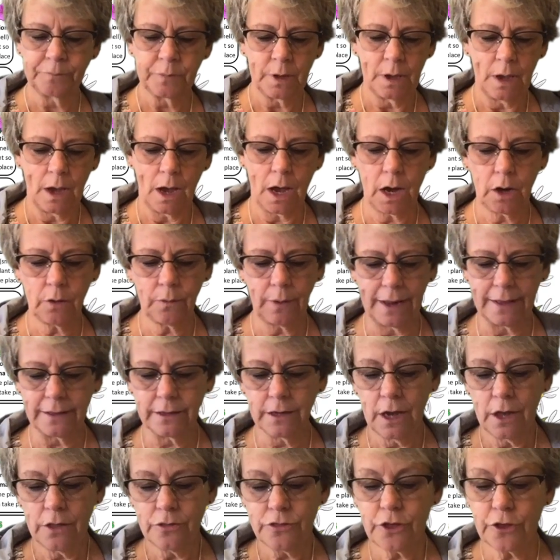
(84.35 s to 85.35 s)
All right.
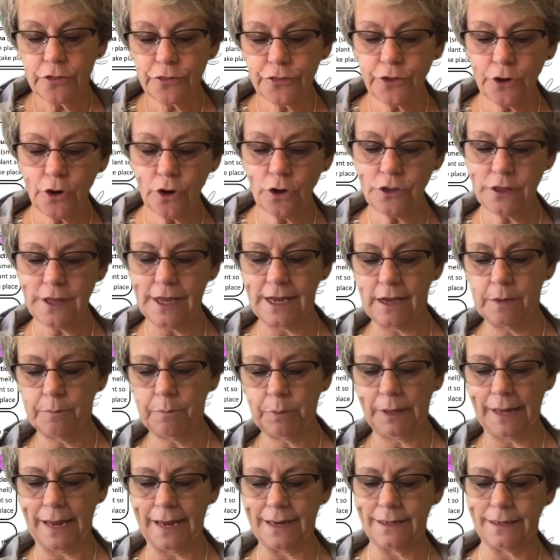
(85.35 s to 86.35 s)
The third thing a
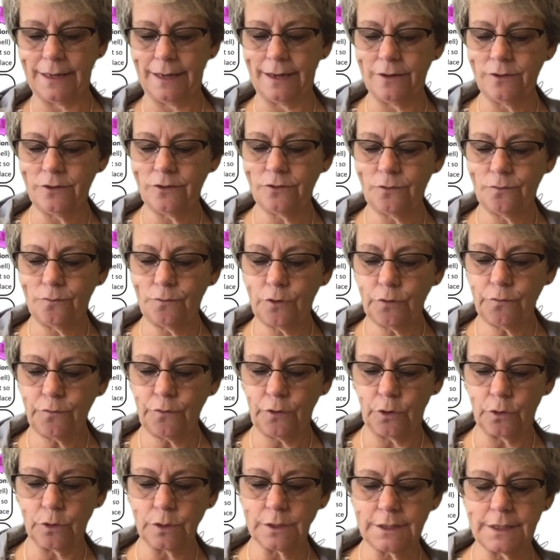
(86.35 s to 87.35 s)
plant needs for
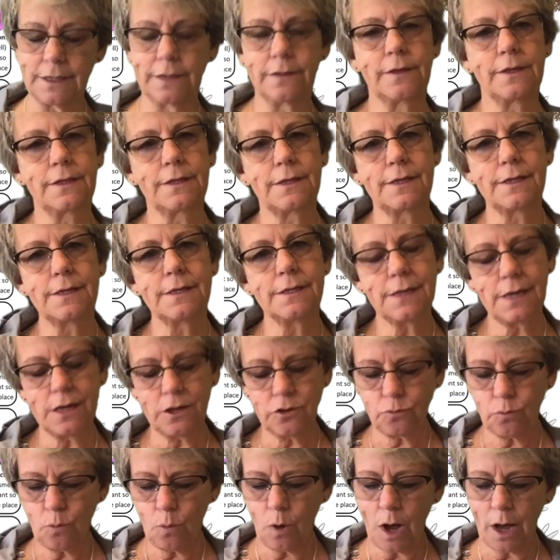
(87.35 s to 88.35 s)
photosynthesis
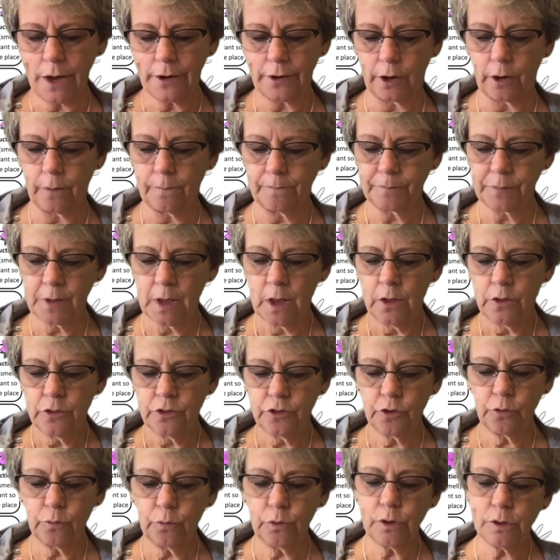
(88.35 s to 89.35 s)
is water.
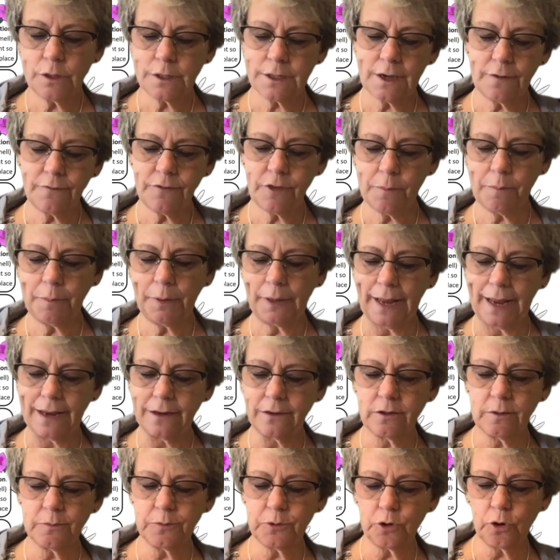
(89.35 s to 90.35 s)
The roots of the
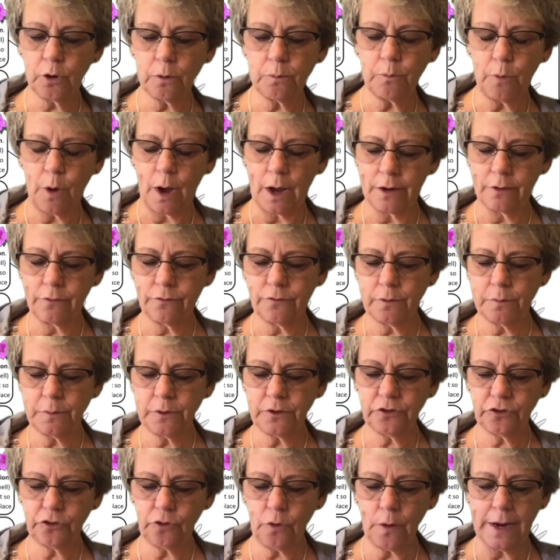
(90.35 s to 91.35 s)
plant absorb water from the
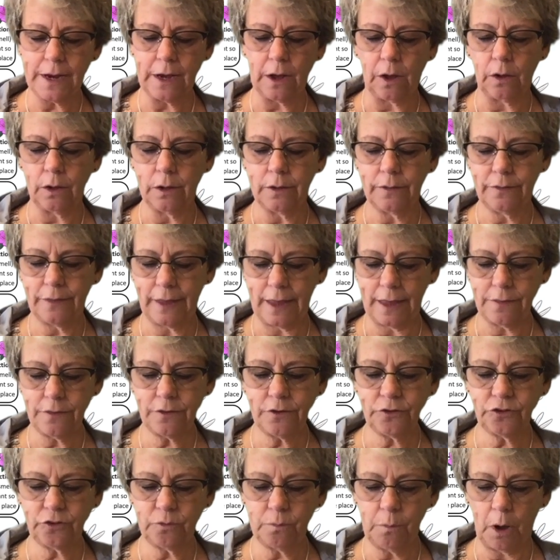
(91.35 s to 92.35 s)
soil. Then
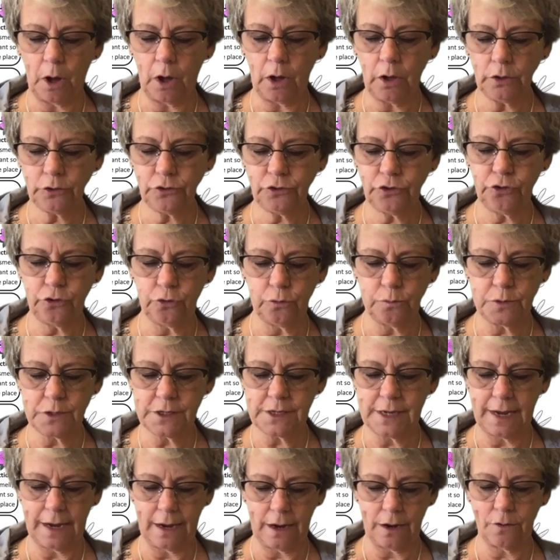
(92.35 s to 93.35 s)
the small tubes
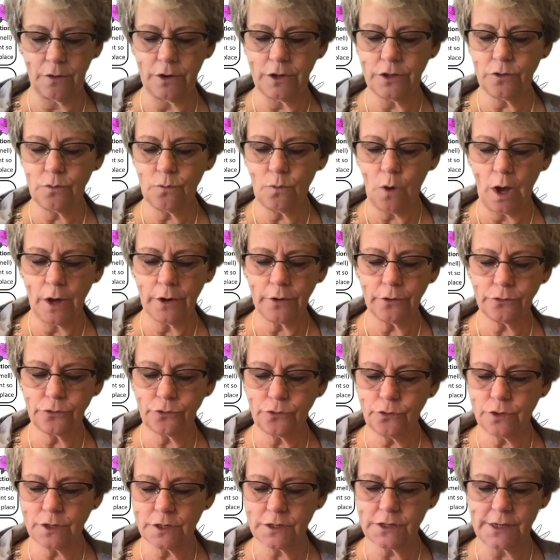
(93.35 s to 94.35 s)
carry the water
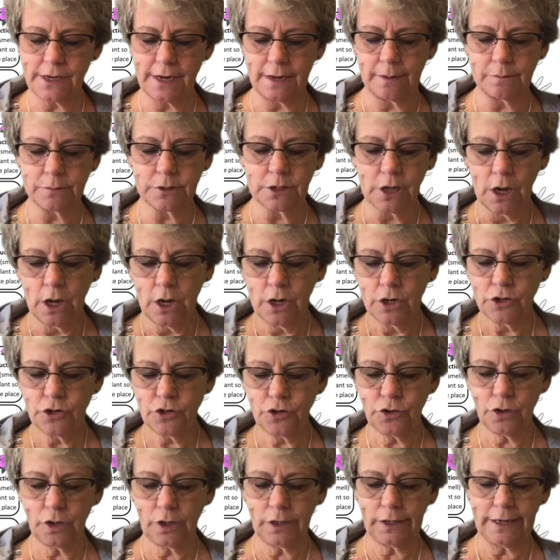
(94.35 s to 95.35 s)
through the stems
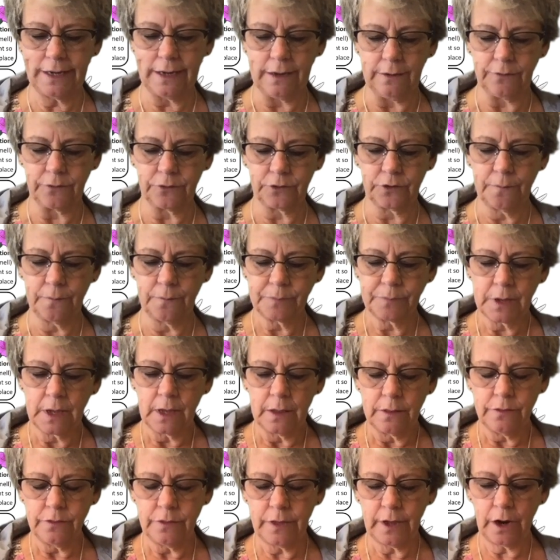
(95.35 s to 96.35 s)
to the leaves.
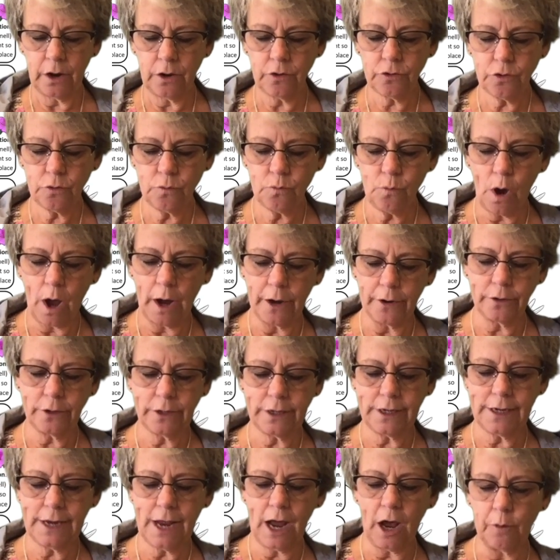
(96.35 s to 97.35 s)
There, the water
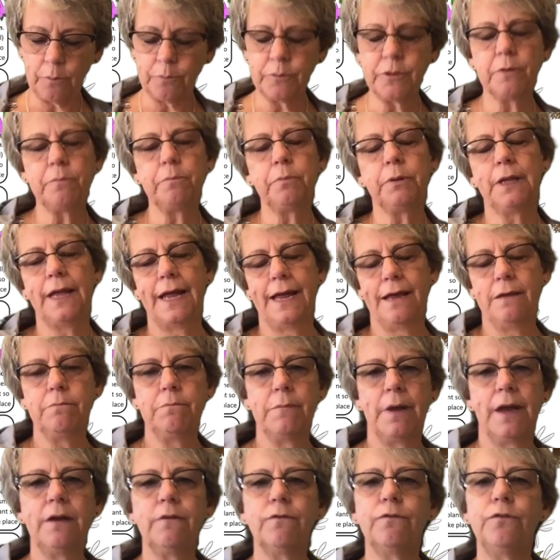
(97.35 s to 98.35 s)
can help the plant
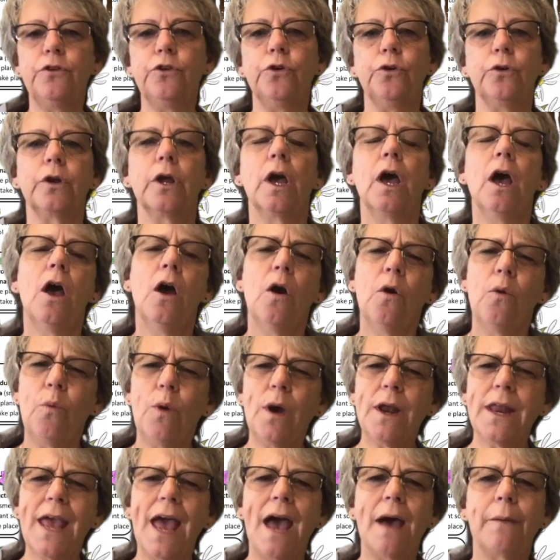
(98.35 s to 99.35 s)
make food.
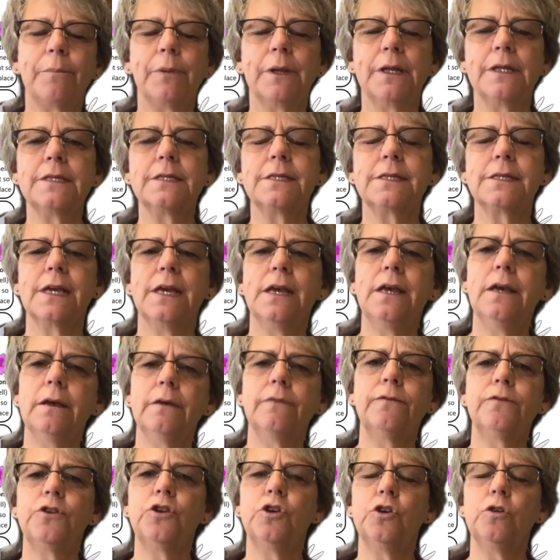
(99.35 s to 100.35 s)
What happens
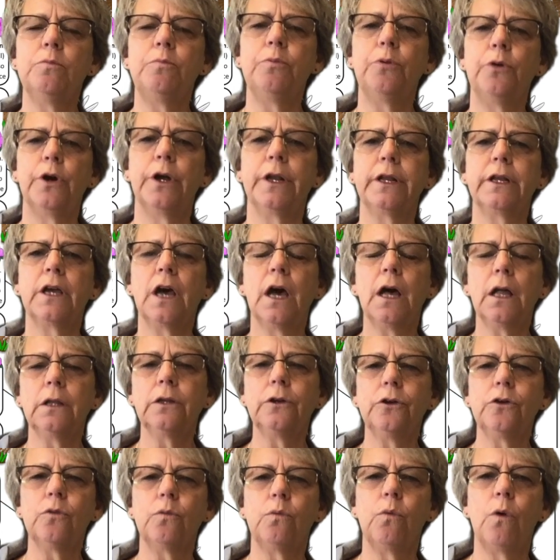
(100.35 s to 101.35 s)
if you put
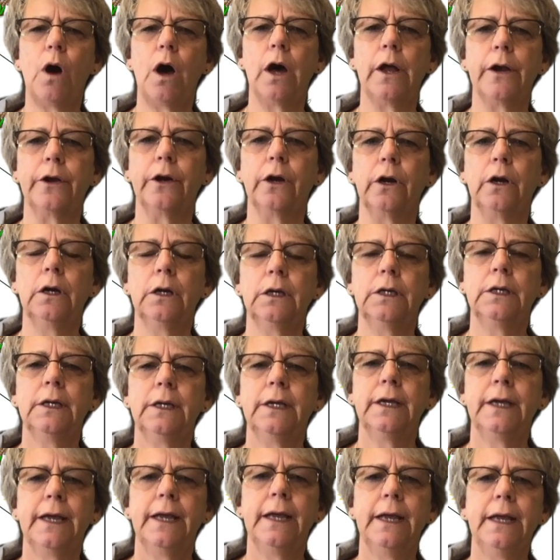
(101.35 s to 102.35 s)
colored water
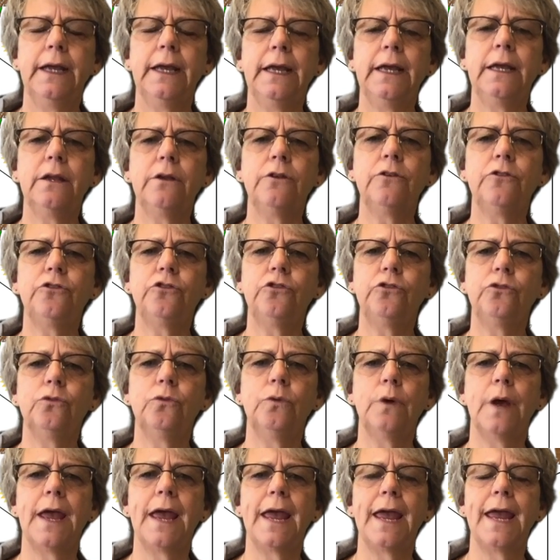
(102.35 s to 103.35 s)

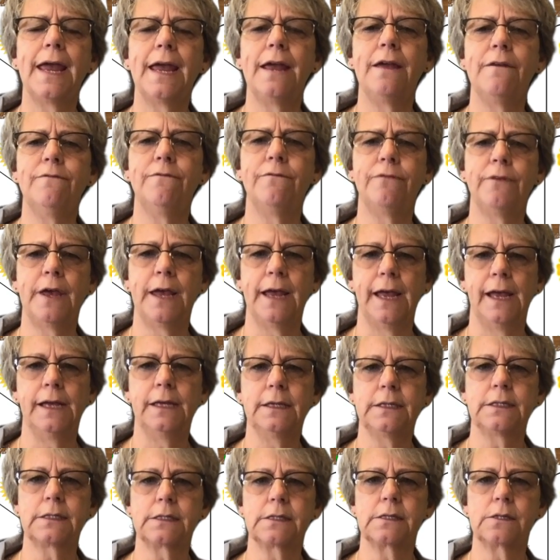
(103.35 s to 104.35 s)
into a
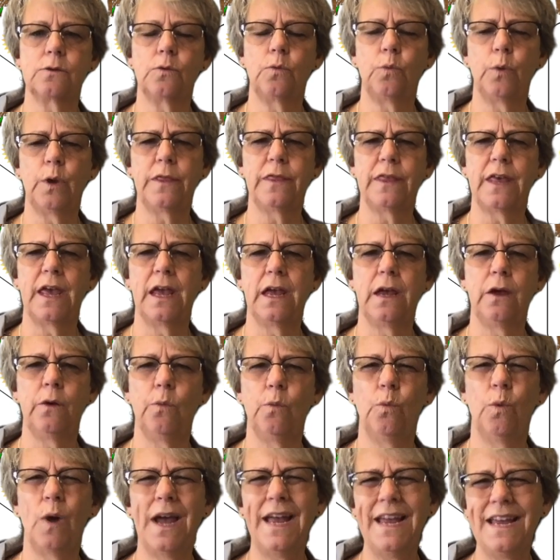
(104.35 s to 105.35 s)
vase with a
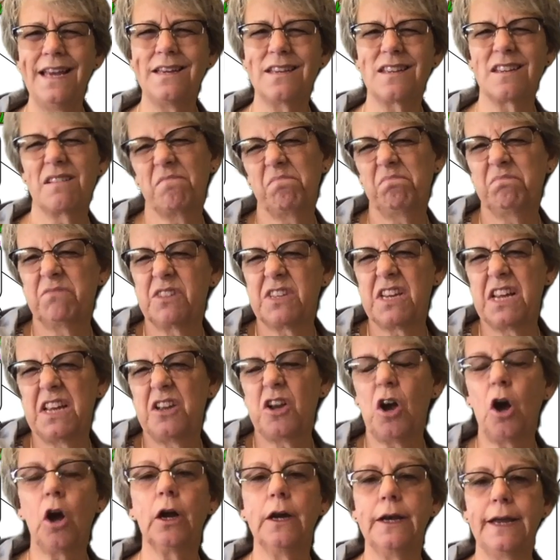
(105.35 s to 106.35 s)
white, say
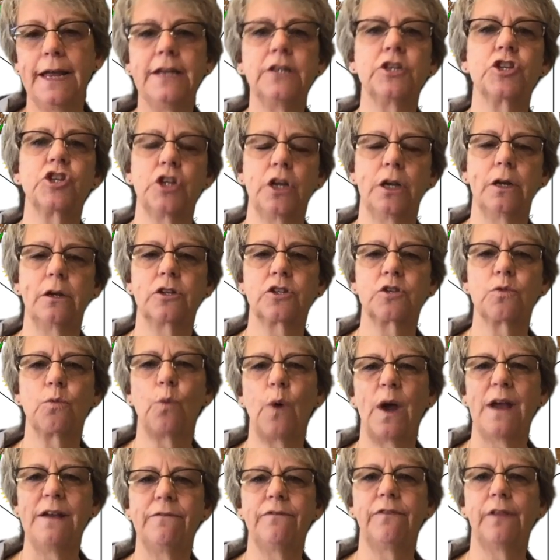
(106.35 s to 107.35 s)
carnation,
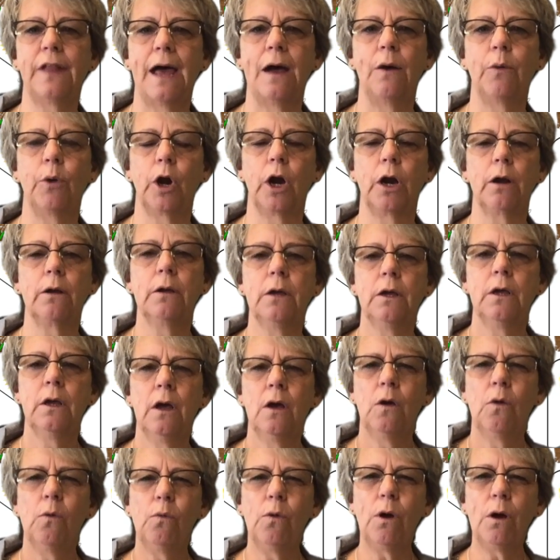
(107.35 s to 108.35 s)
white flower?
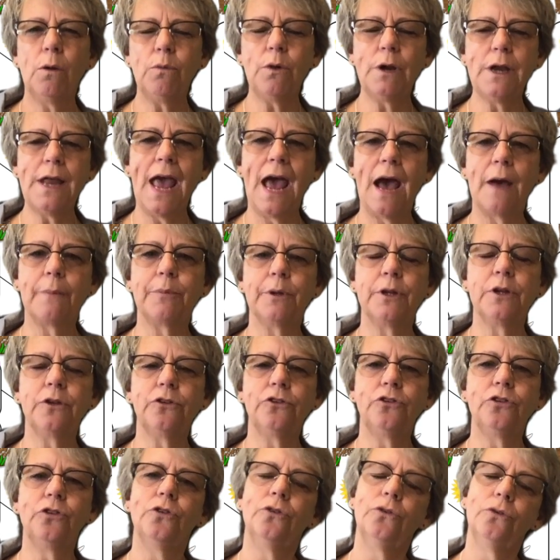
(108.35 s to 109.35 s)
What would happen
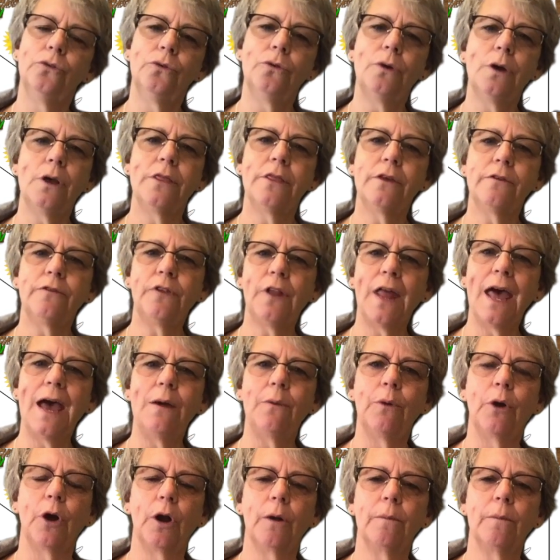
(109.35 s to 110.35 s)
to the flower?